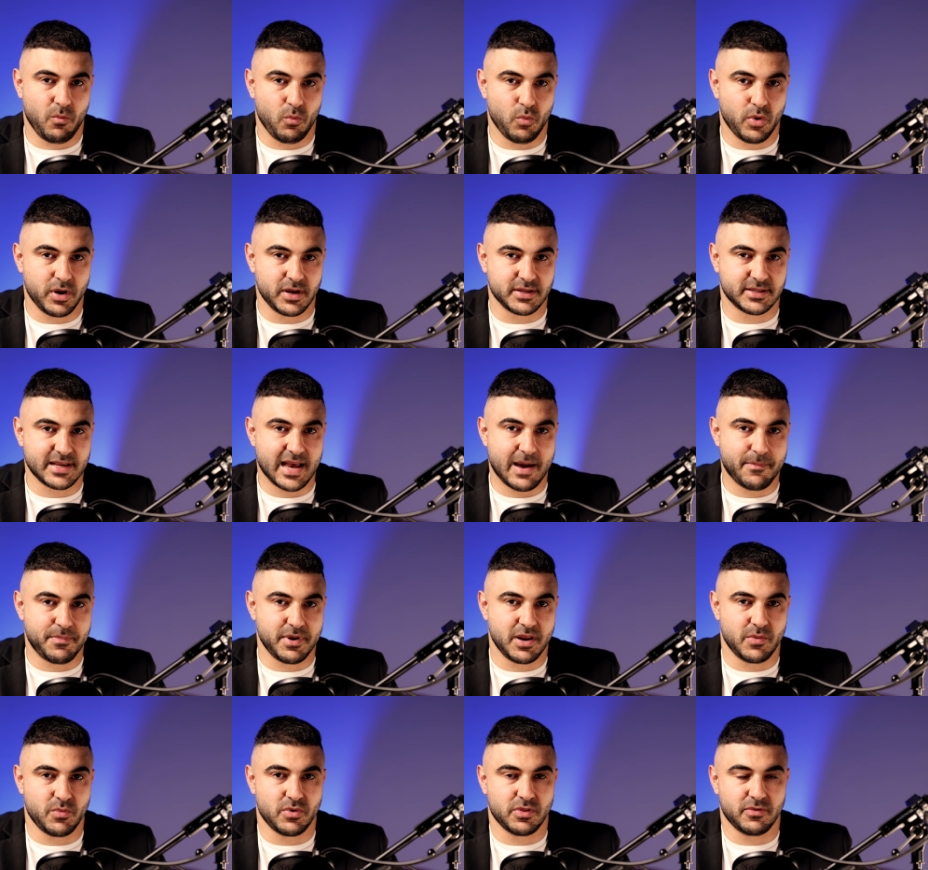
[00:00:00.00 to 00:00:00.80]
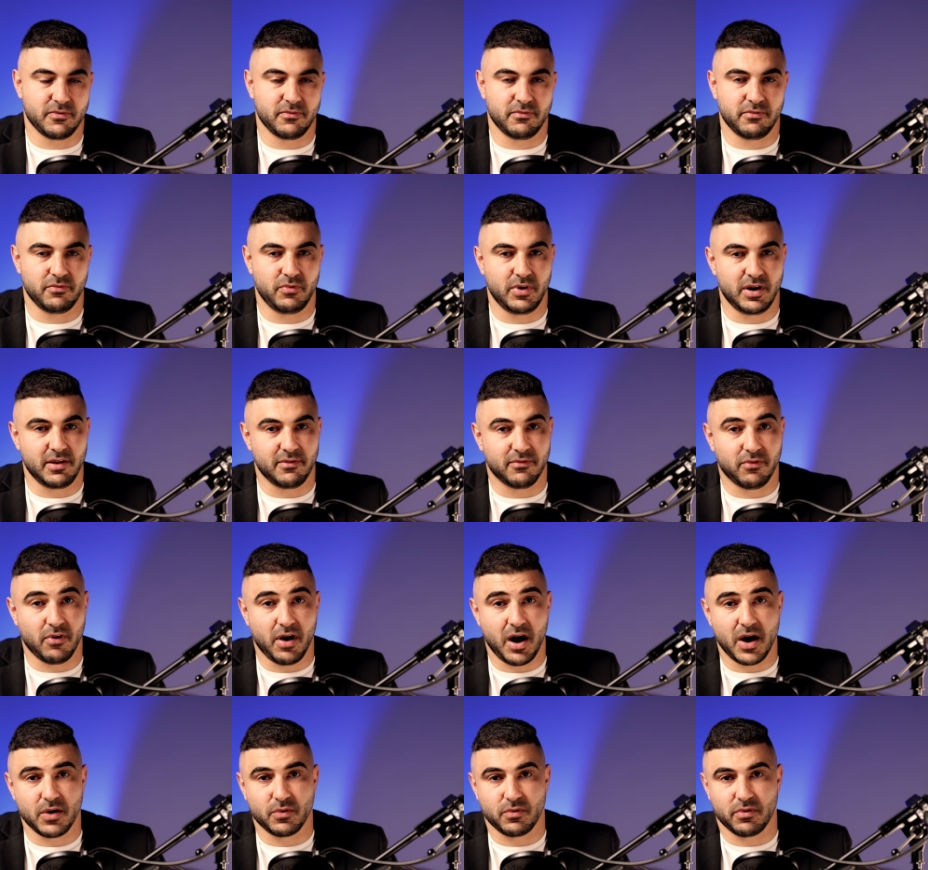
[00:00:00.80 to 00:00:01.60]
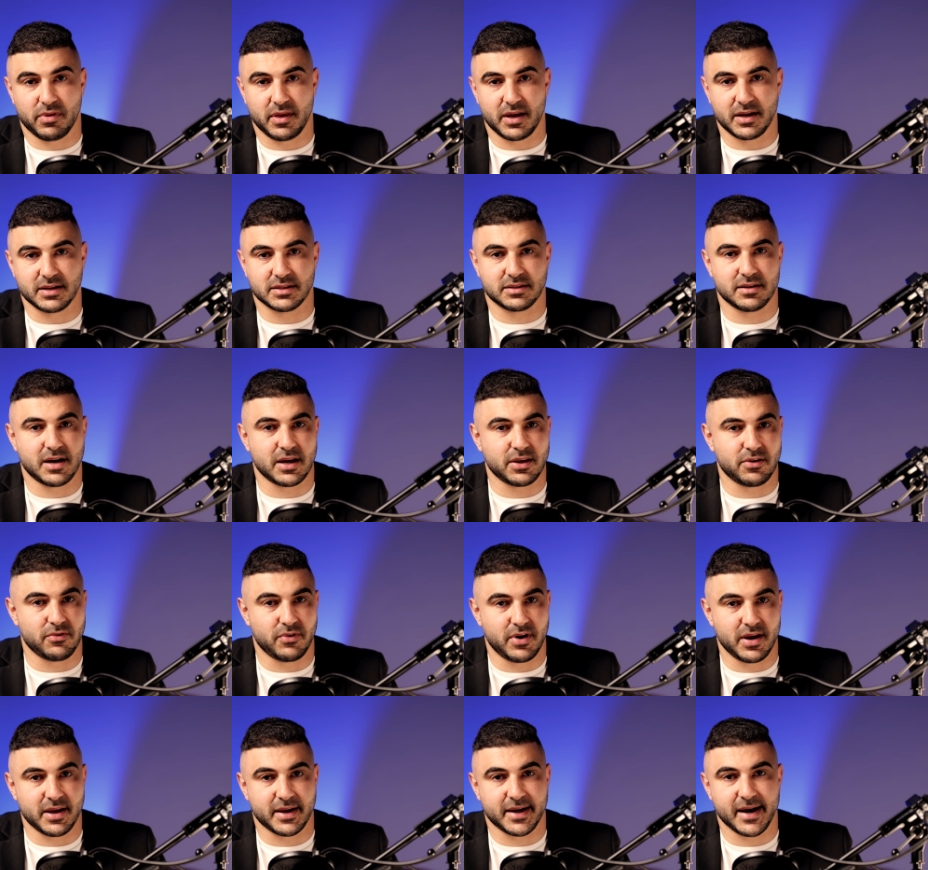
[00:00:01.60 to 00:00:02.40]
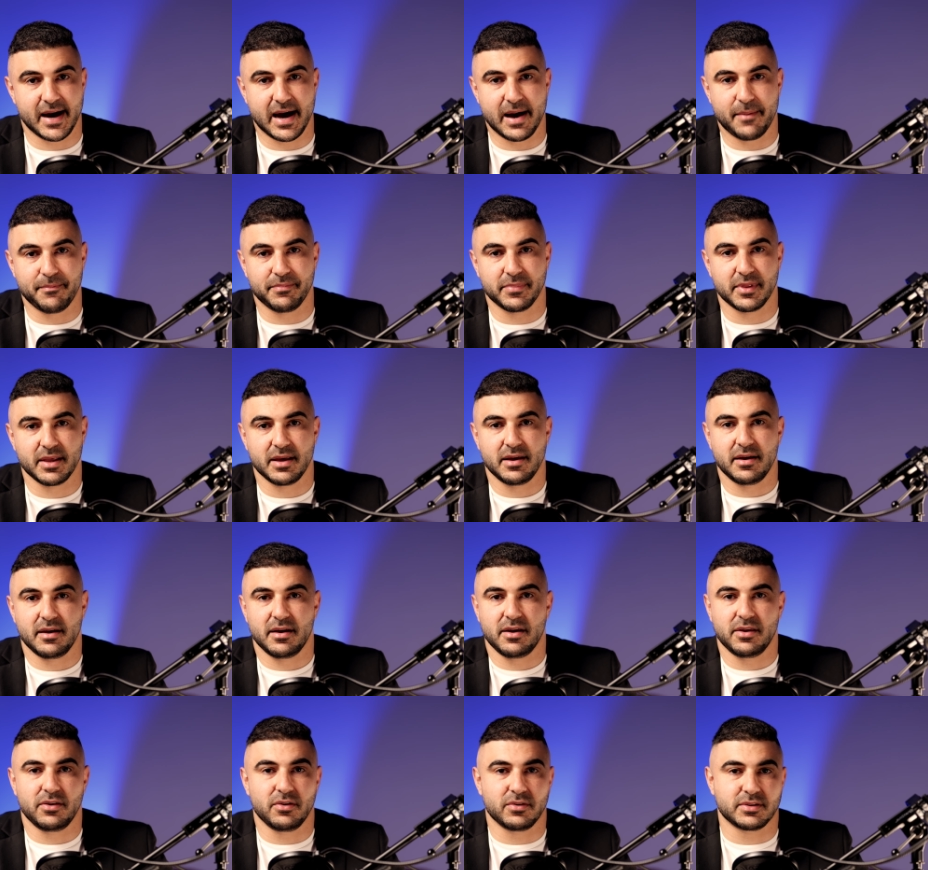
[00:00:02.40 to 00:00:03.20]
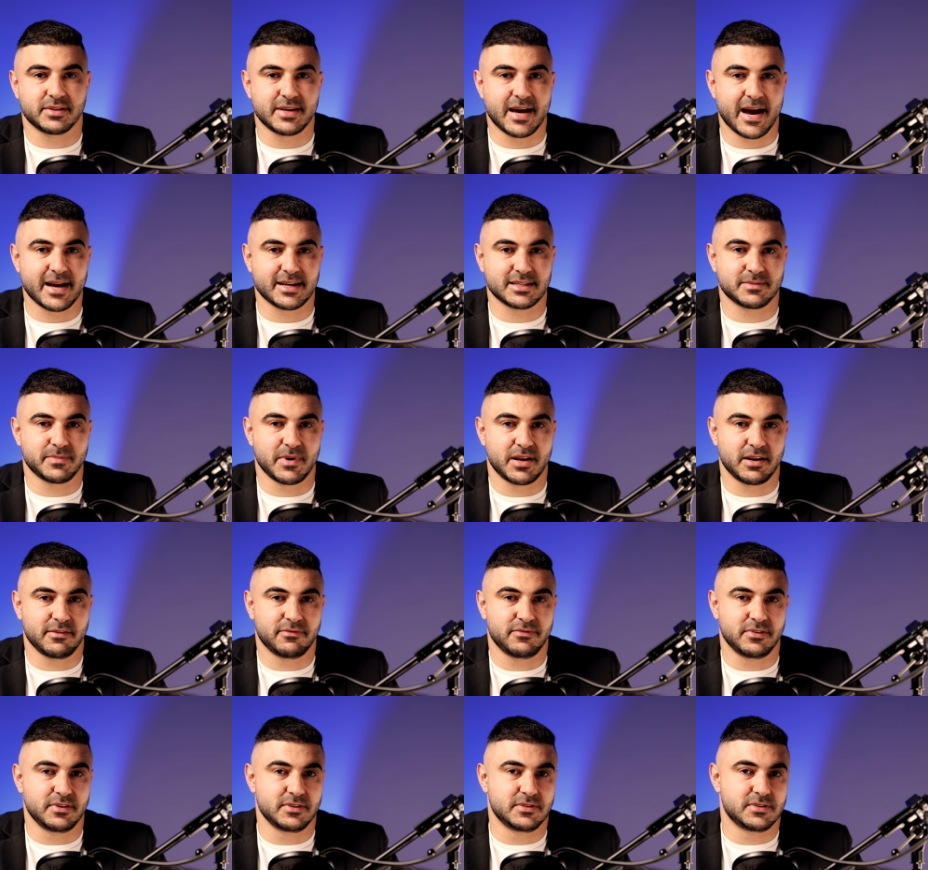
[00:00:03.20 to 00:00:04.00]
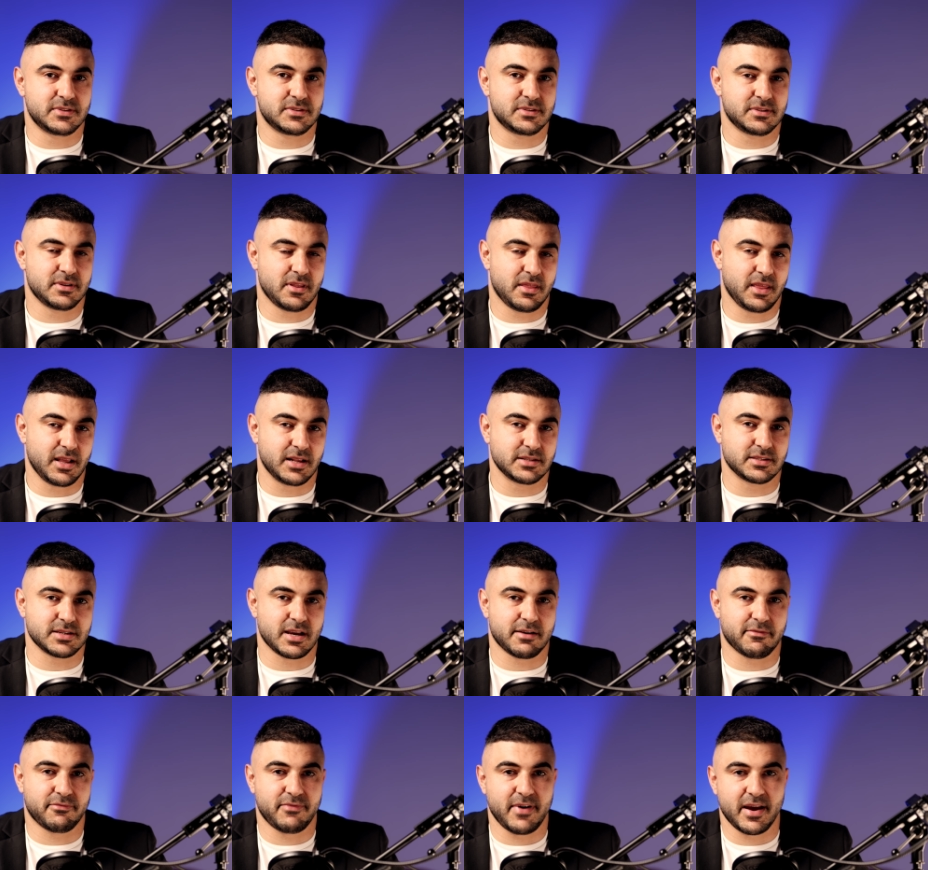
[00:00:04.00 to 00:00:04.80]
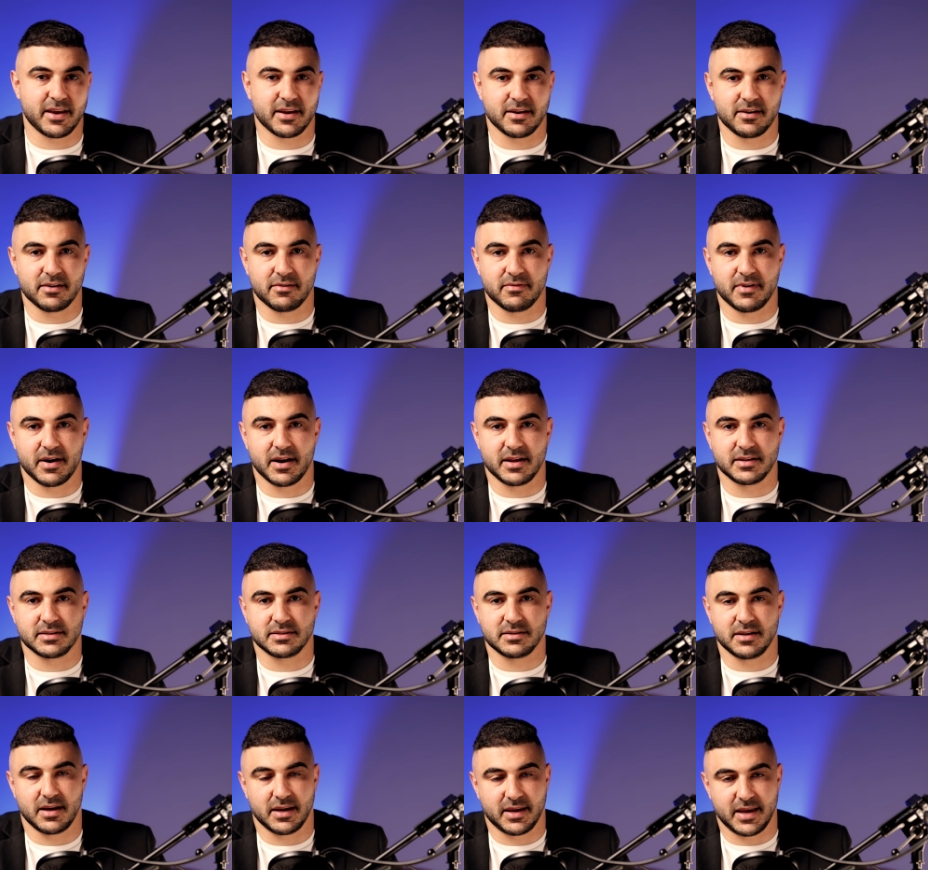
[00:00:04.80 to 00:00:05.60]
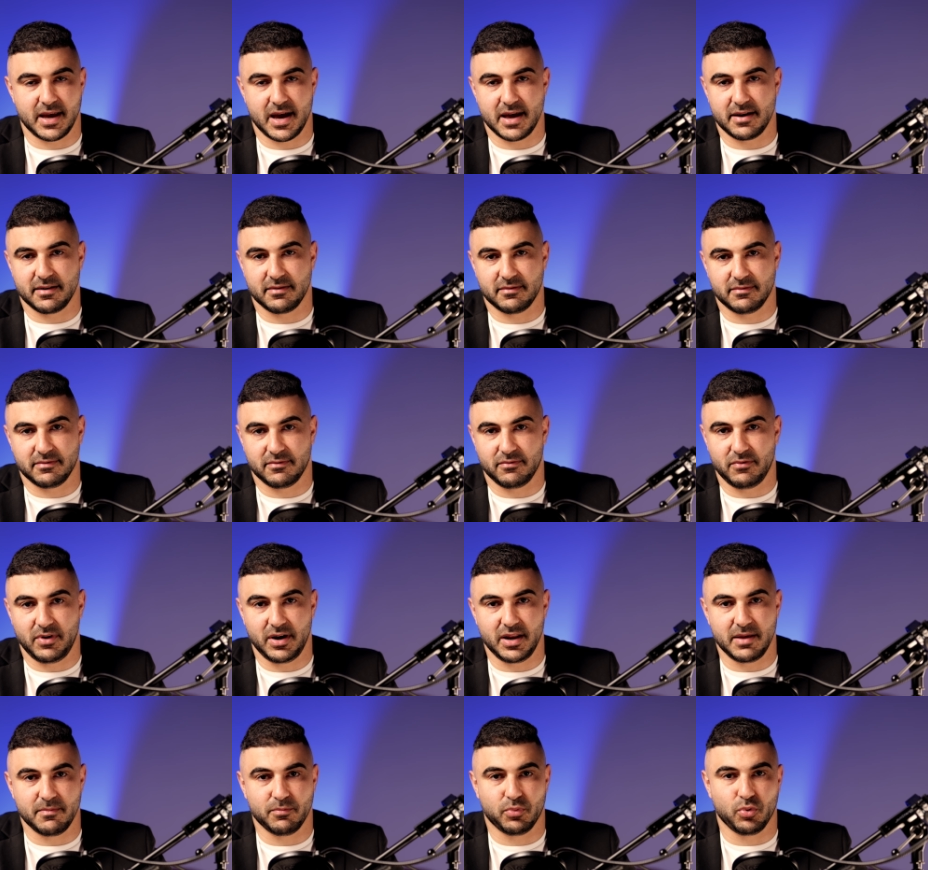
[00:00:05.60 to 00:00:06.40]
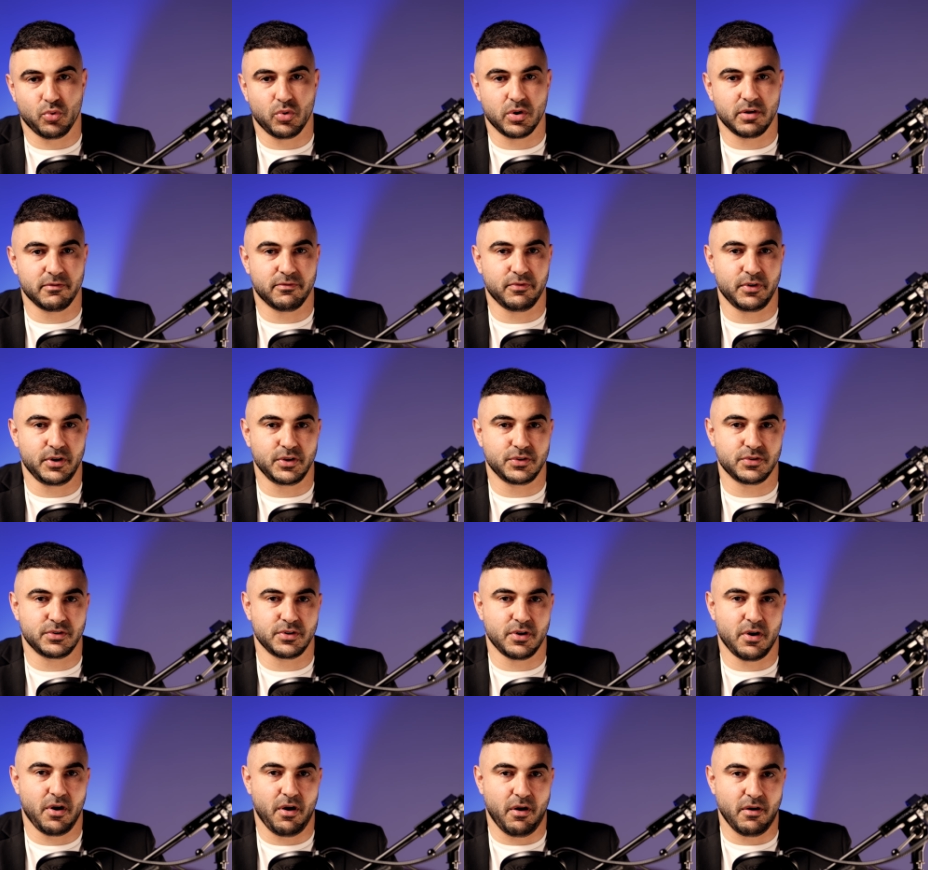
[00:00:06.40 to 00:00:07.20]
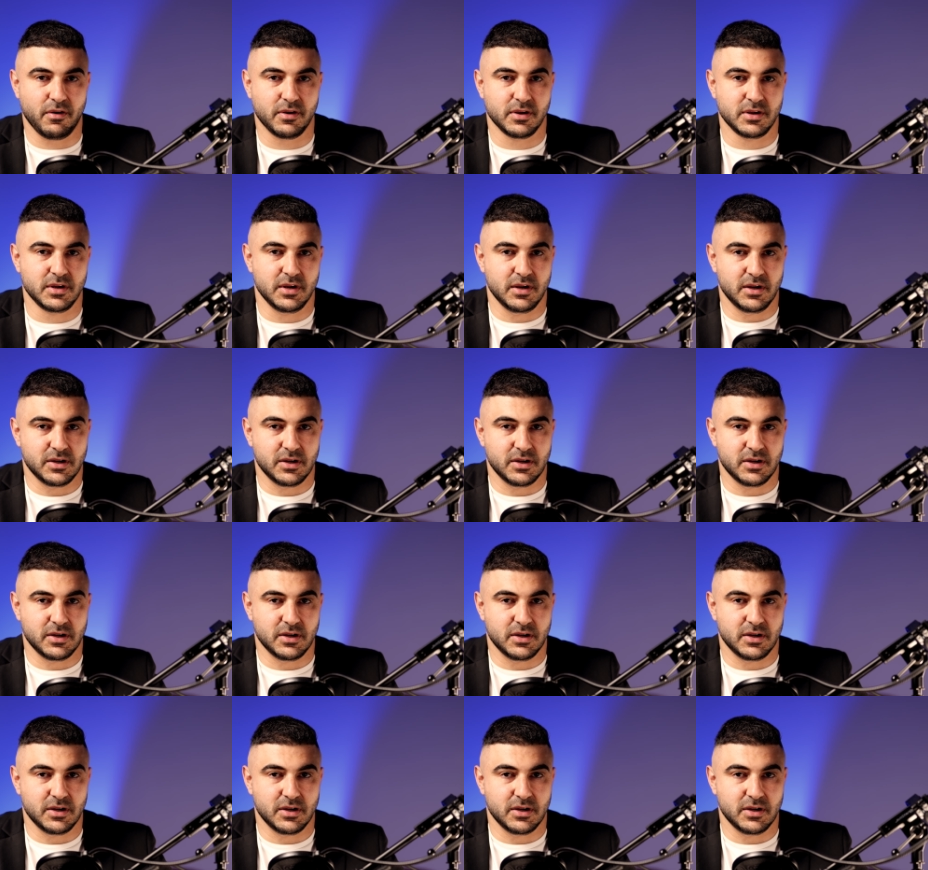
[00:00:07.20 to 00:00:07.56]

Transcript: what is happening with really vital things like your income, your tax benefits, things like franking credits. Again, really important for you to know.